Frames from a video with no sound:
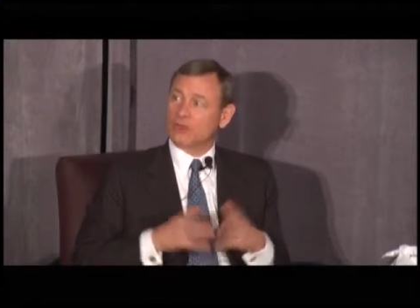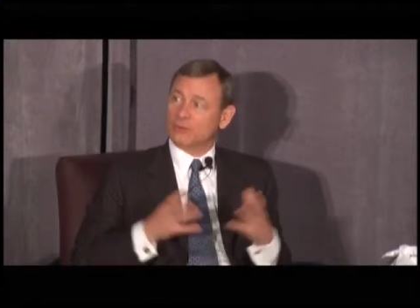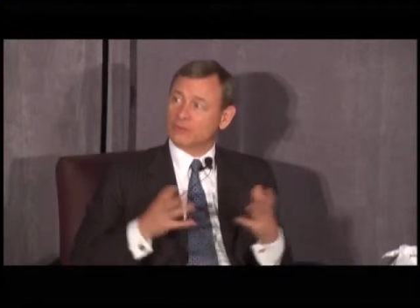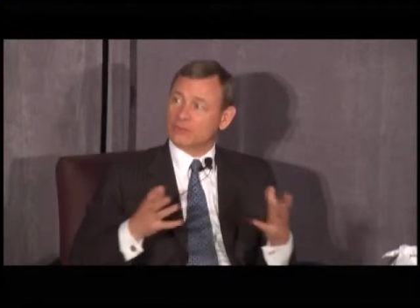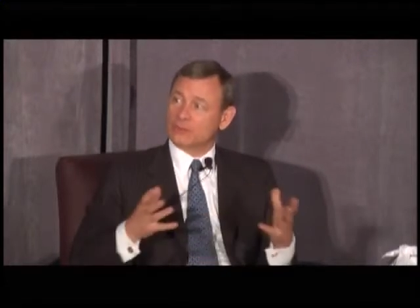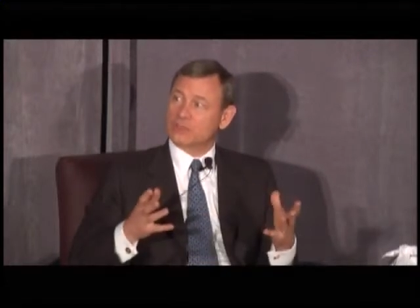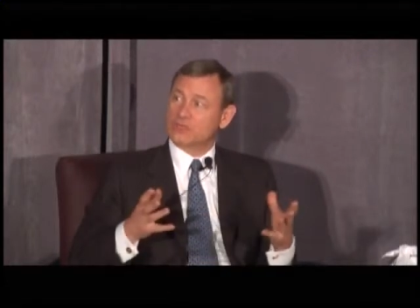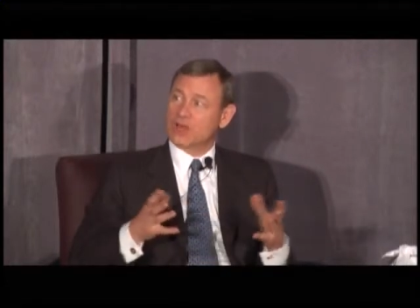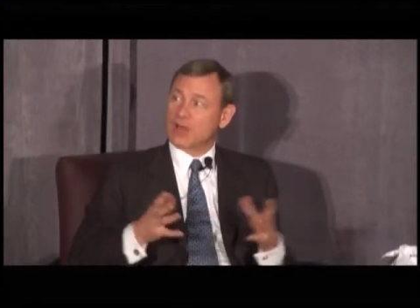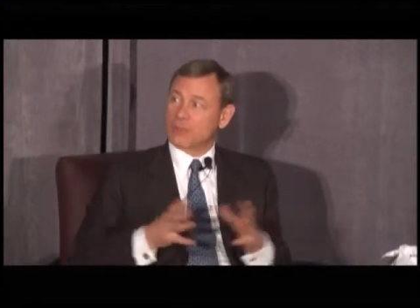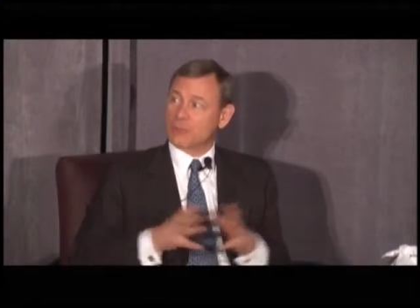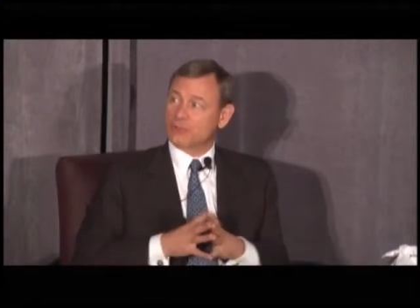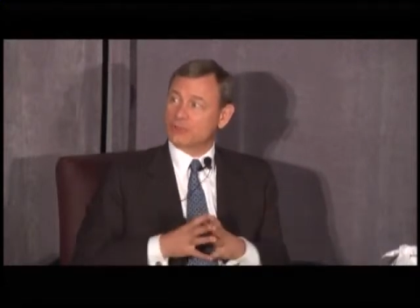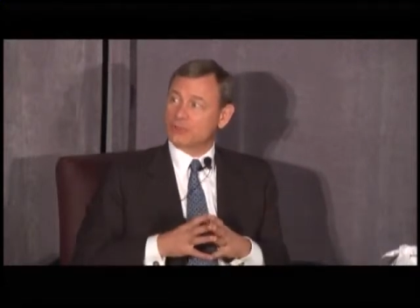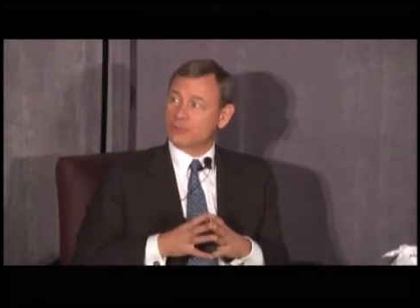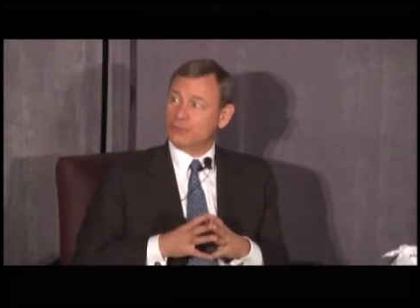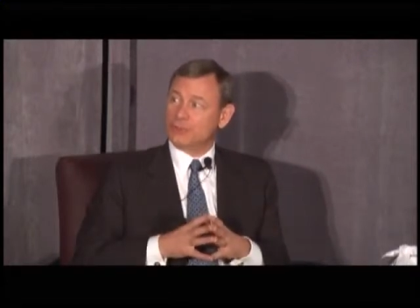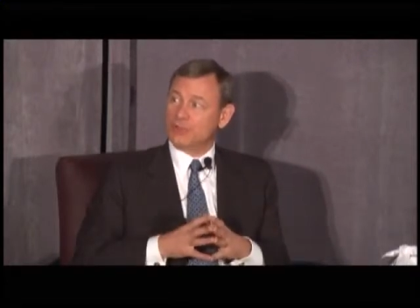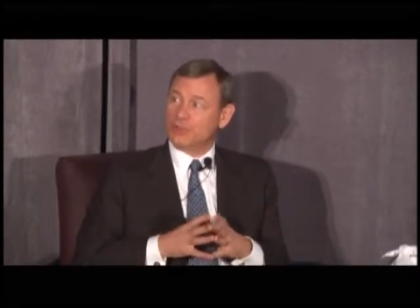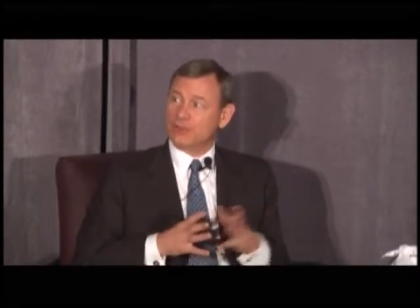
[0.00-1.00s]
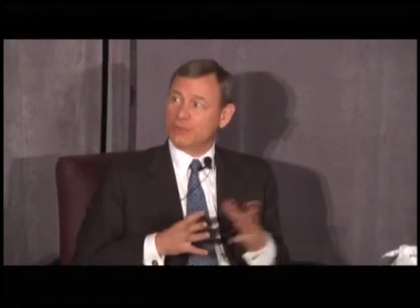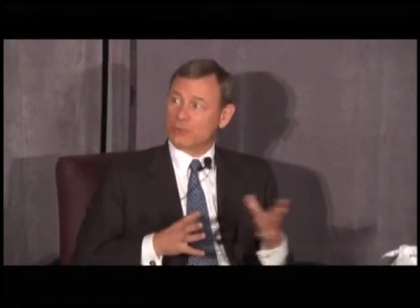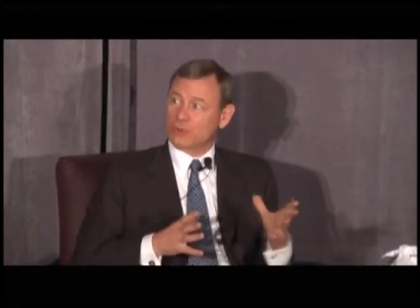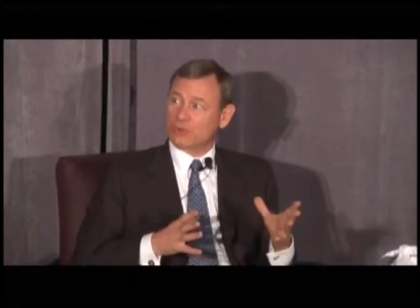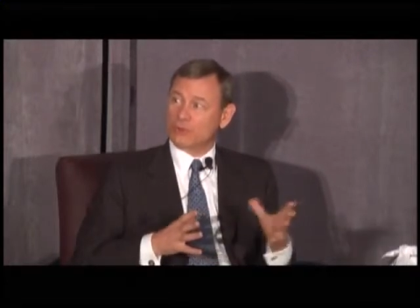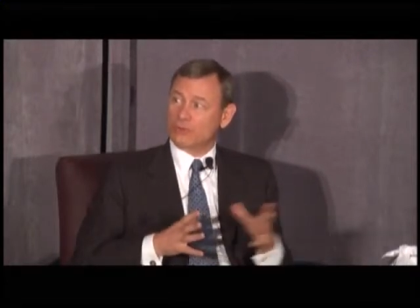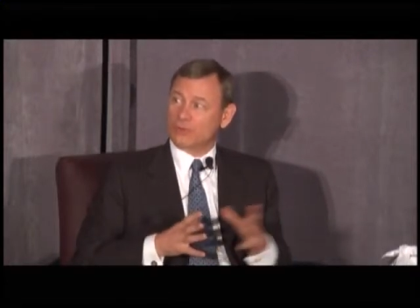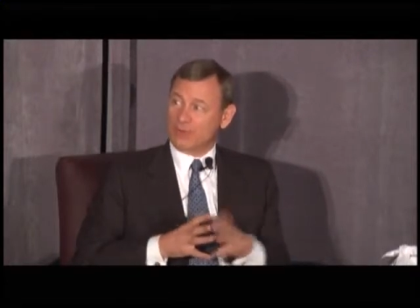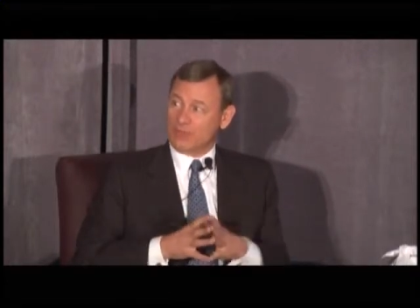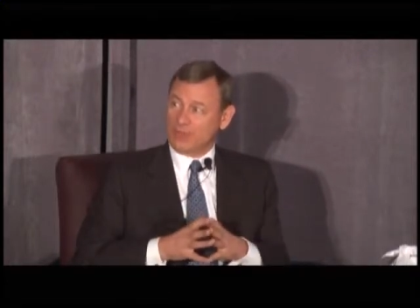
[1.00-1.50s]
It was an opportunity to
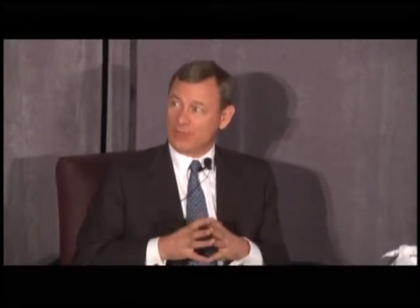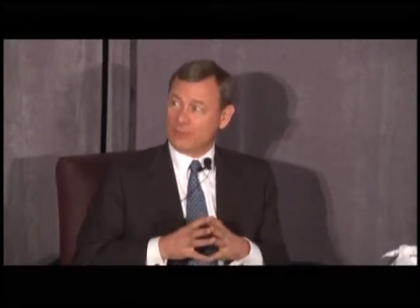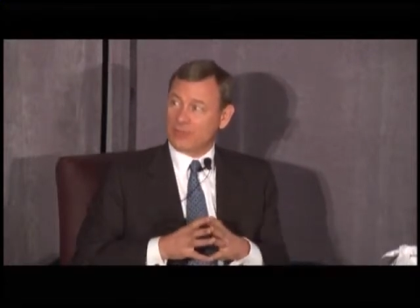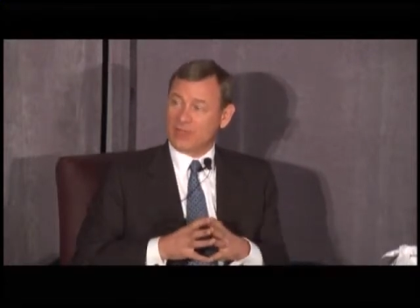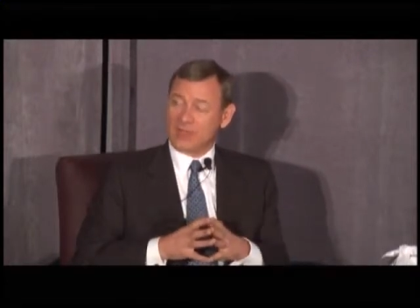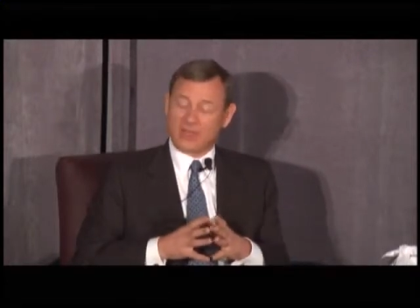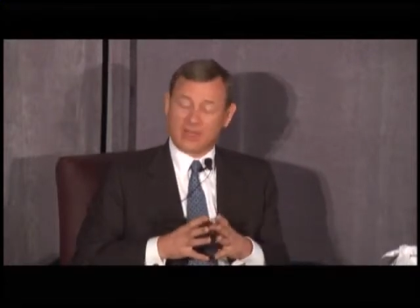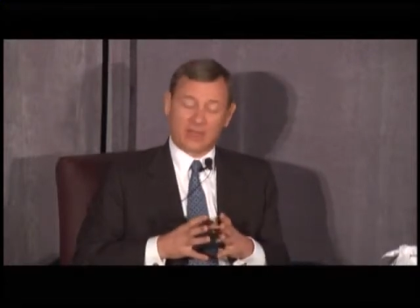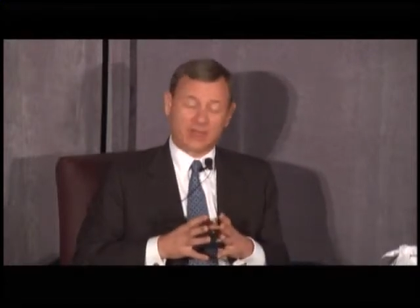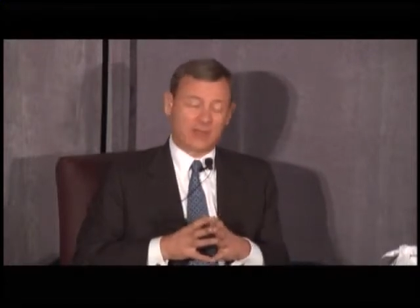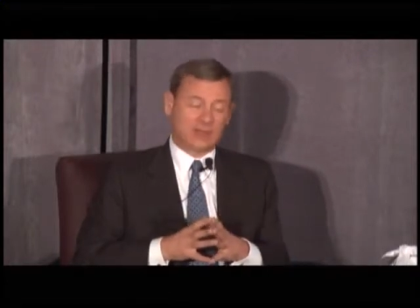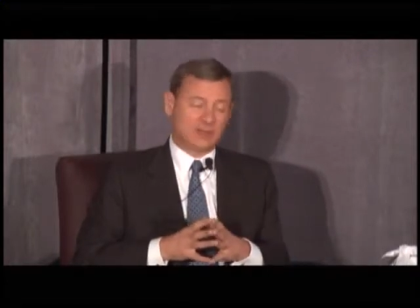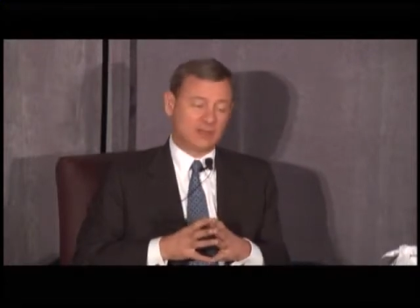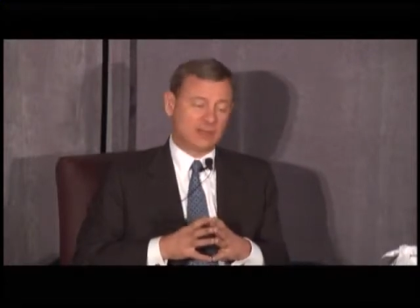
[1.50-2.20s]
work with him again